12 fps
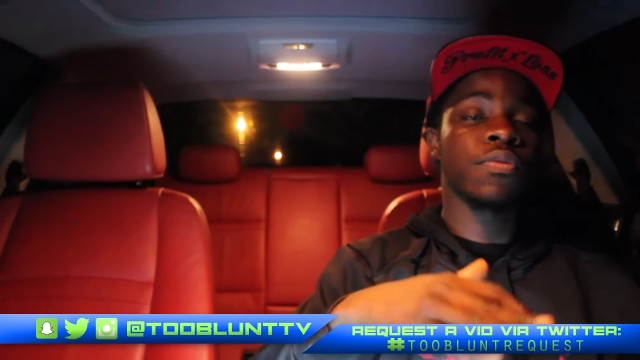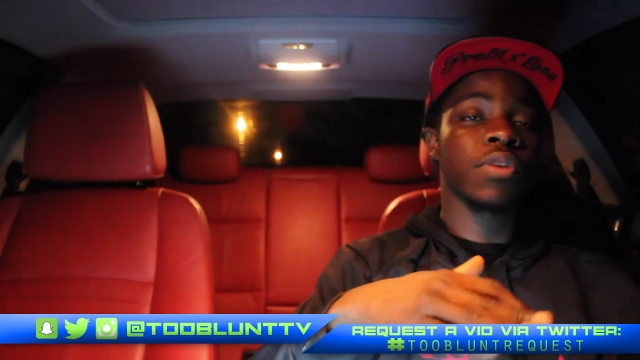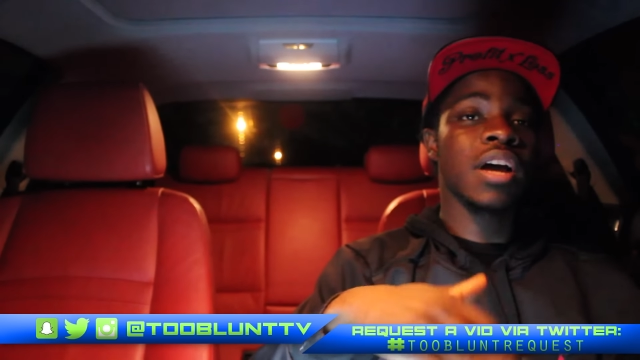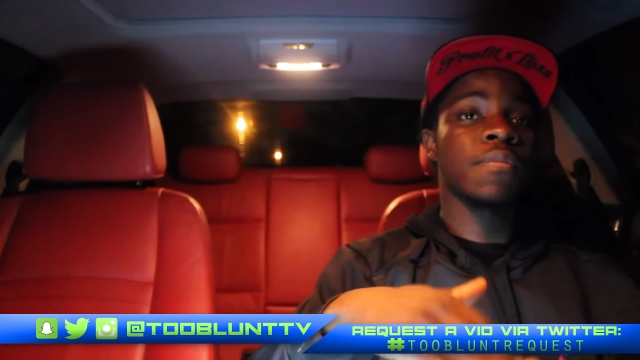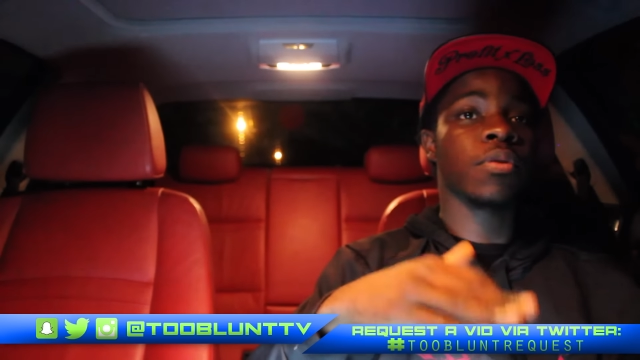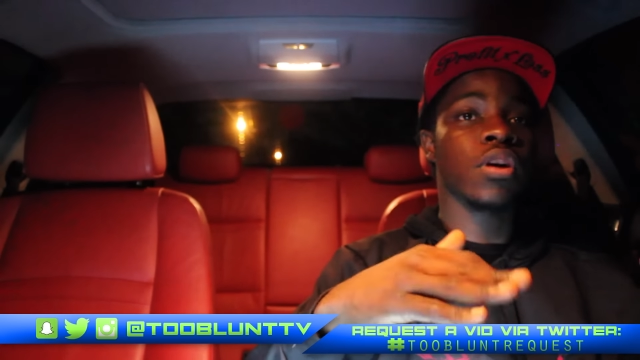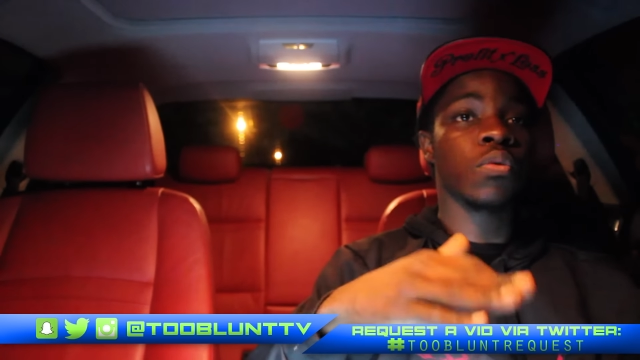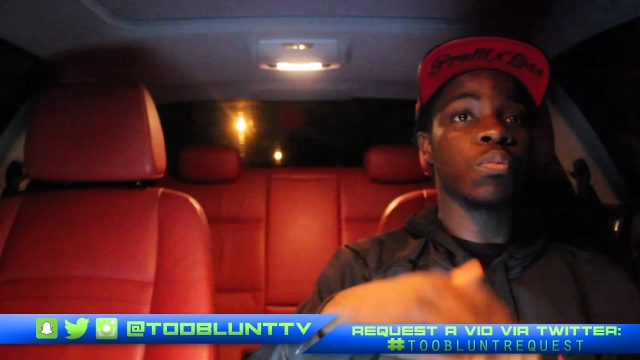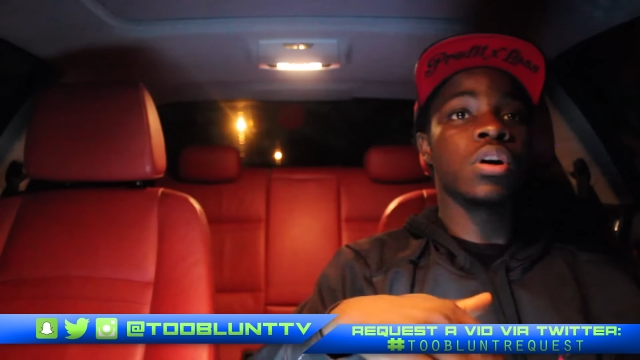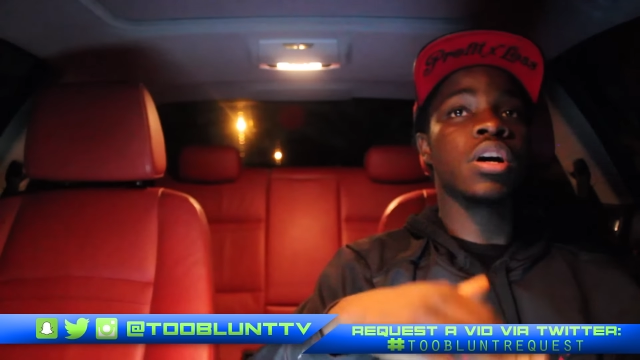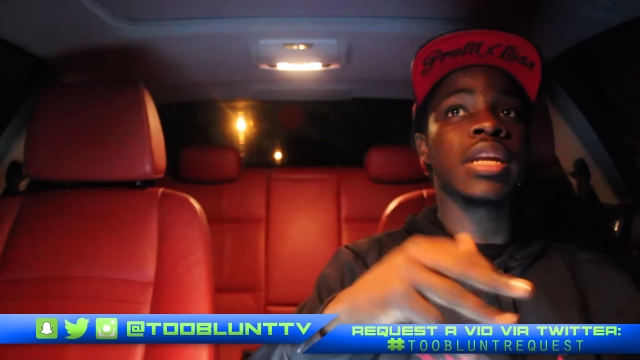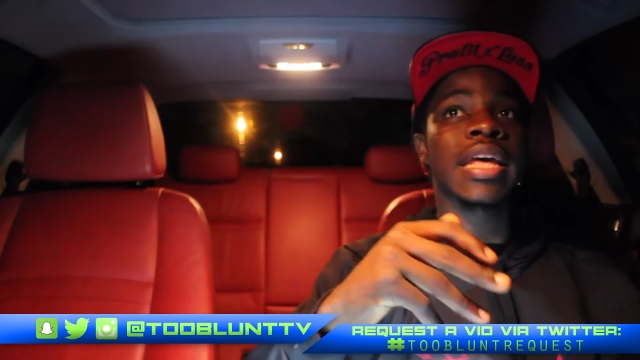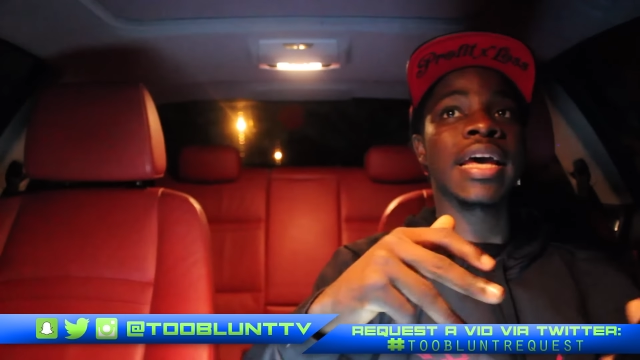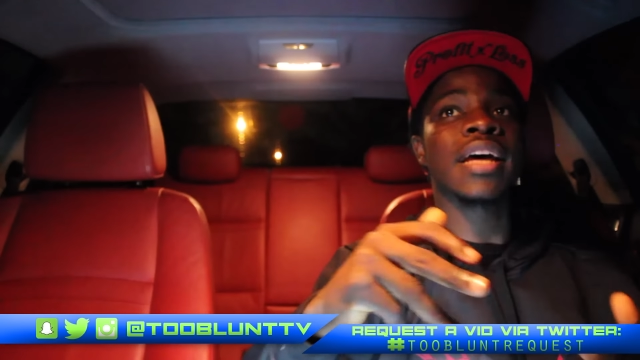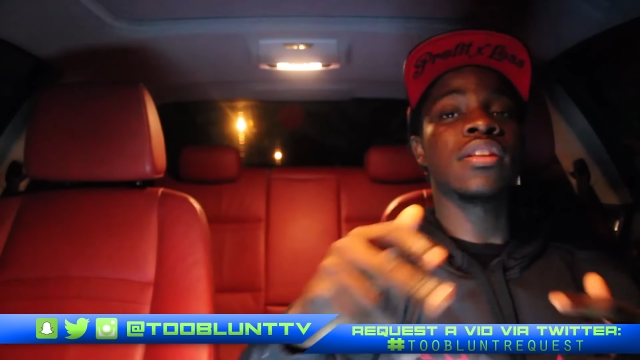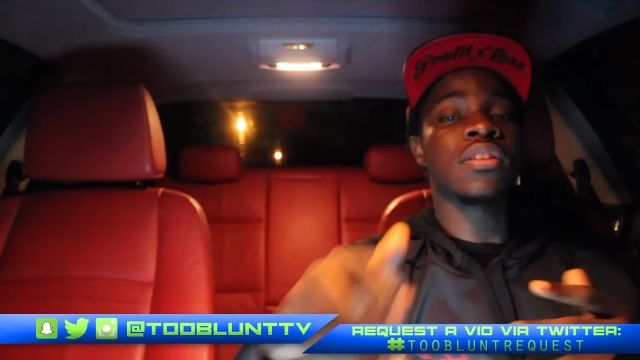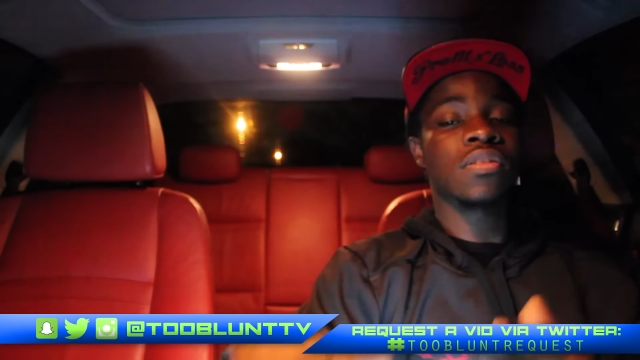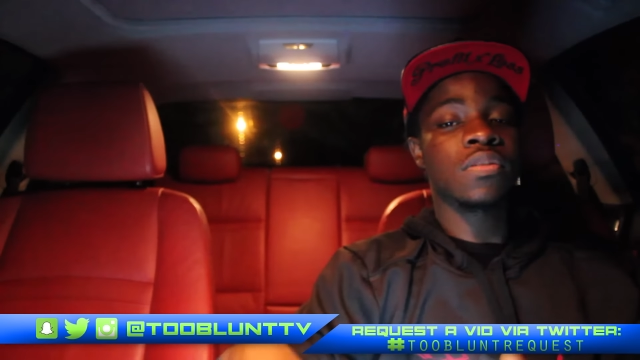Revive Part 1,
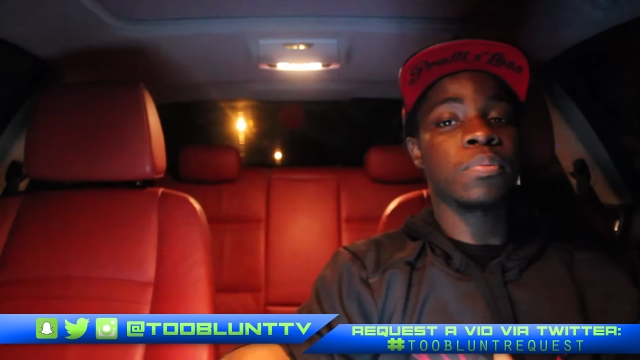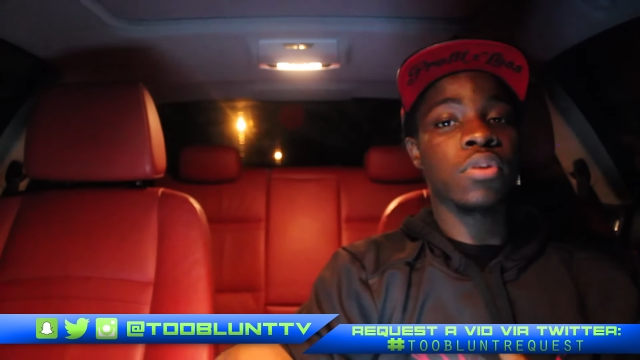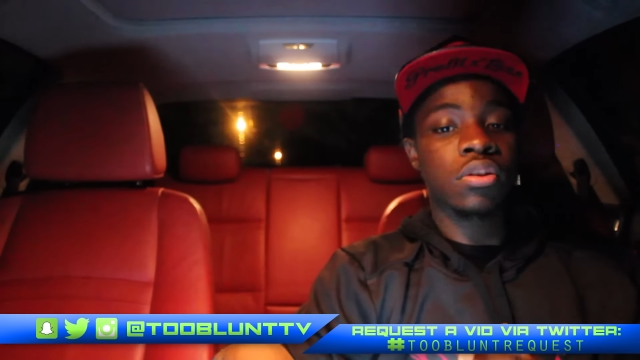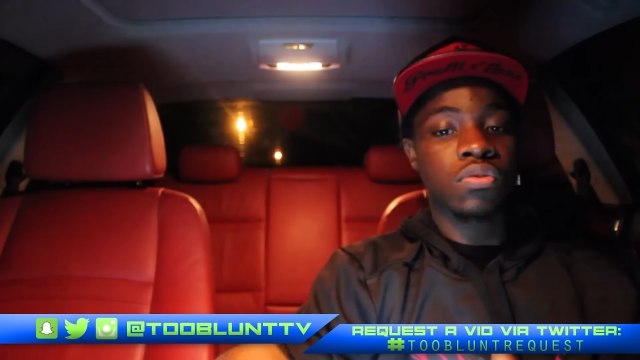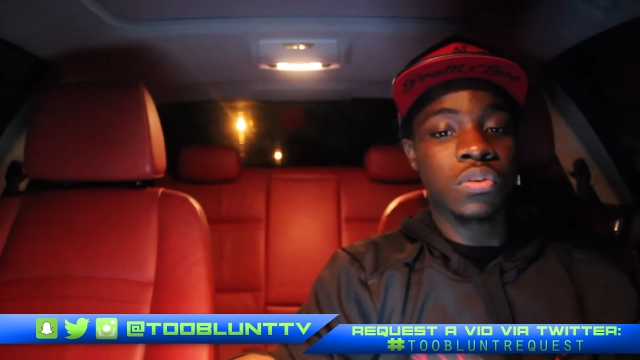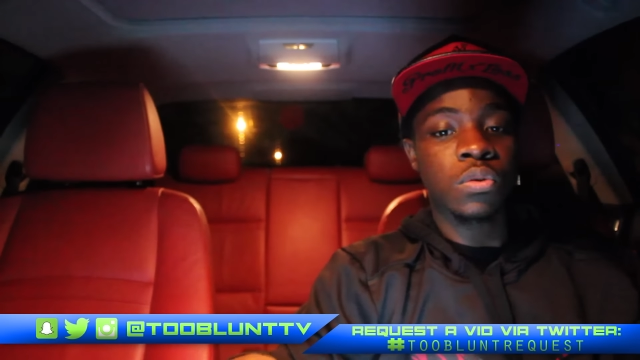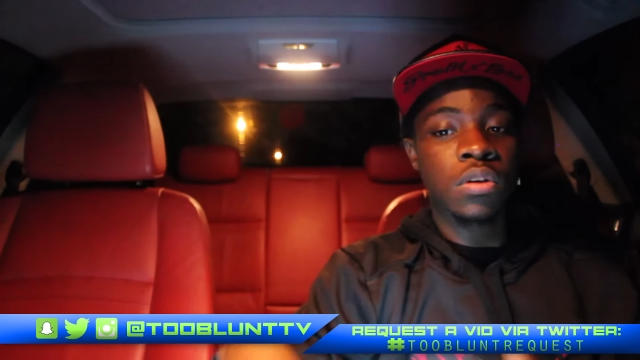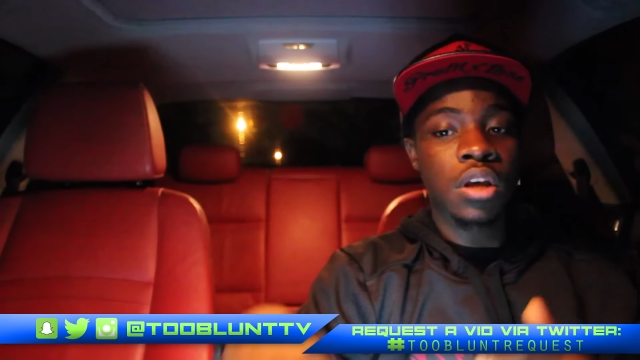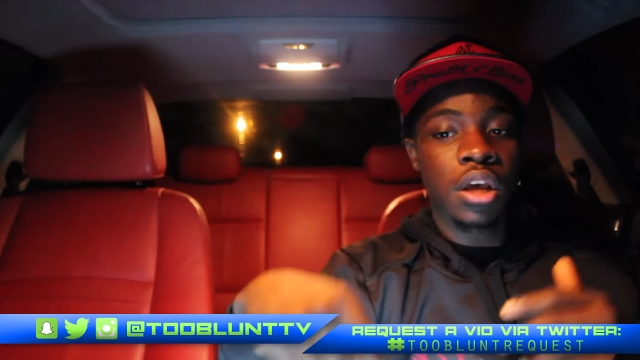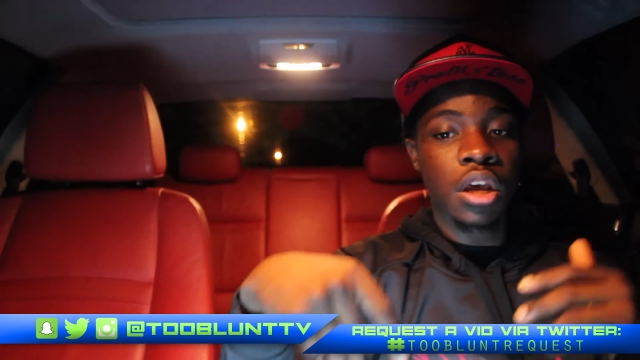and this is Part 2.